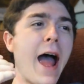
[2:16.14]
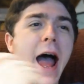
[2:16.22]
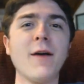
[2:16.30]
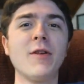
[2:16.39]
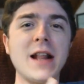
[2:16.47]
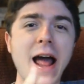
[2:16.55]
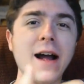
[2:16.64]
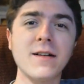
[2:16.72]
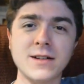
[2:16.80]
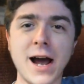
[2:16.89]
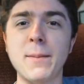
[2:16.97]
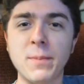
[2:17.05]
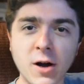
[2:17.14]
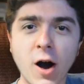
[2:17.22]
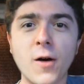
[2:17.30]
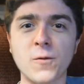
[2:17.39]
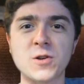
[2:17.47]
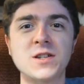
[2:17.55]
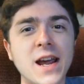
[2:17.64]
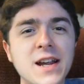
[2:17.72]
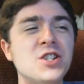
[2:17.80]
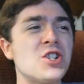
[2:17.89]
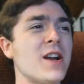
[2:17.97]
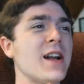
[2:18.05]
having that type of
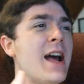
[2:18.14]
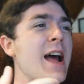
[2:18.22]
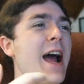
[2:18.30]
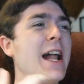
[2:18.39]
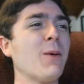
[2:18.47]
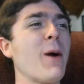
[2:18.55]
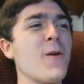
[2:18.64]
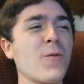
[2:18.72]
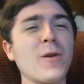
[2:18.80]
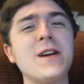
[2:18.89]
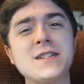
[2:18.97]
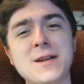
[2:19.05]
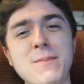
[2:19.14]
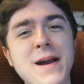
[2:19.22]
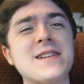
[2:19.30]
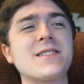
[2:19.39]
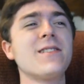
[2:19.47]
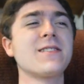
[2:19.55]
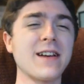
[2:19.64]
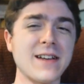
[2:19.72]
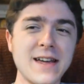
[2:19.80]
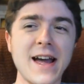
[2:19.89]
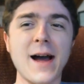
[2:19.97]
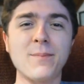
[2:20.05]
conversation. And the way Frieza basically is like,
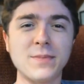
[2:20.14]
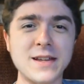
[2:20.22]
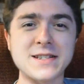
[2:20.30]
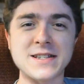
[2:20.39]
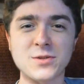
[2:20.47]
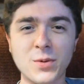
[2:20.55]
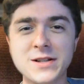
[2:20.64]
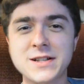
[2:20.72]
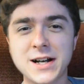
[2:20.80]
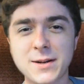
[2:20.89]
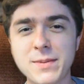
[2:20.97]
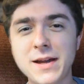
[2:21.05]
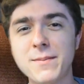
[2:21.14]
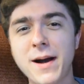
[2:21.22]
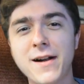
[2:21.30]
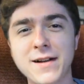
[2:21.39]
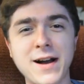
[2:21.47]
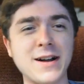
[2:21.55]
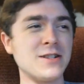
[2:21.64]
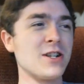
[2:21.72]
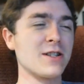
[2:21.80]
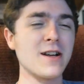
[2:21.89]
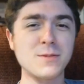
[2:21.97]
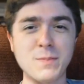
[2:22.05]
yep, this is what's going to be about, huh?
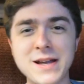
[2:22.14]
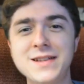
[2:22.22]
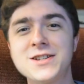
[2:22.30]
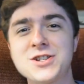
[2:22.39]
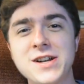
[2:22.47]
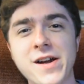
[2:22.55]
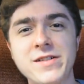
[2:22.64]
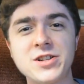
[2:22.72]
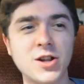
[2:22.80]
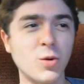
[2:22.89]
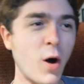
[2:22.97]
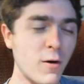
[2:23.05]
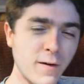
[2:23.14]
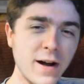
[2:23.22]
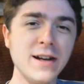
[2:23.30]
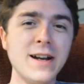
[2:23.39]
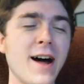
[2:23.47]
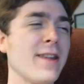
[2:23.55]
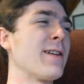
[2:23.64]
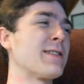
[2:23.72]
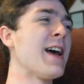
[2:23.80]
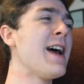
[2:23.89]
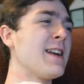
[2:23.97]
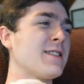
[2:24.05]
Just us beating the shit out of each other while fighting
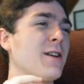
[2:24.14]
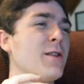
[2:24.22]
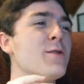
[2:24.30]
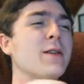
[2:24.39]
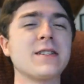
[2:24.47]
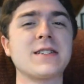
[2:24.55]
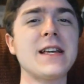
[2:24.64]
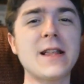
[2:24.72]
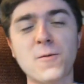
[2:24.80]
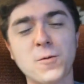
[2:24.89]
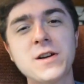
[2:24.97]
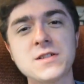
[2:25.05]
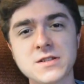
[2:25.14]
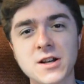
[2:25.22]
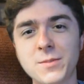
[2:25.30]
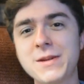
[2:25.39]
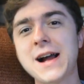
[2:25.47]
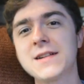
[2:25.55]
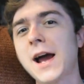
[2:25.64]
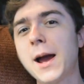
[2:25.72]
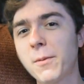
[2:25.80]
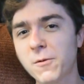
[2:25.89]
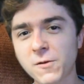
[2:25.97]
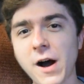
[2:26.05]
others. So you could see that Frieza's going to be that
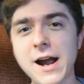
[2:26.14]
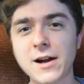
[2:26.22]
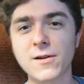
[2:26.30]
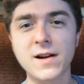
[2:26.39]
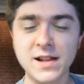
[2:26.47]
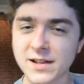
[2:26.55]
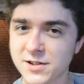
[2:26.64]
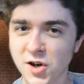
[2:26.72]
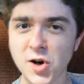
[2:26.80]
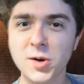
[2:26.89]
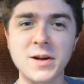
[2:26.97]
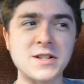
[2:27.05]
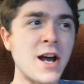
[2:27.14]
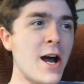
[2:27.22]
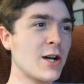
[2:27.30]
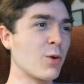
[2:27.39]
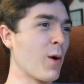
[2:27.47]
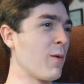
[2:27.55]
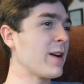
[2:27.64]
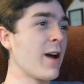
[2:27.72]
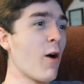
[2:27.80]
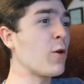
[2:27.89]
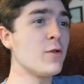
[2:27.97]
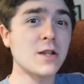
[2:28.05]
type of fighter in the tournament to where when
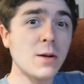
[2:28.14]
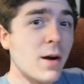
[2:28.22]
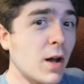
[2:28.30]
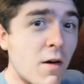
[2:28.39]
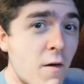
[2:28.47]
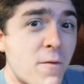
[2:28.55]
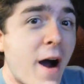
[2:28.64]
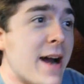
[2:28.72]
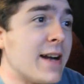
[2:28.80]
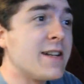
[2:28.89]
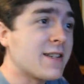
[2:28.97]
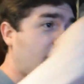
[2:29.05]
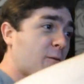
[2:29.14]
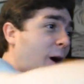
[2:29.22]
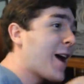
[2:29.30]
Goku's in the middle of a fight, he's like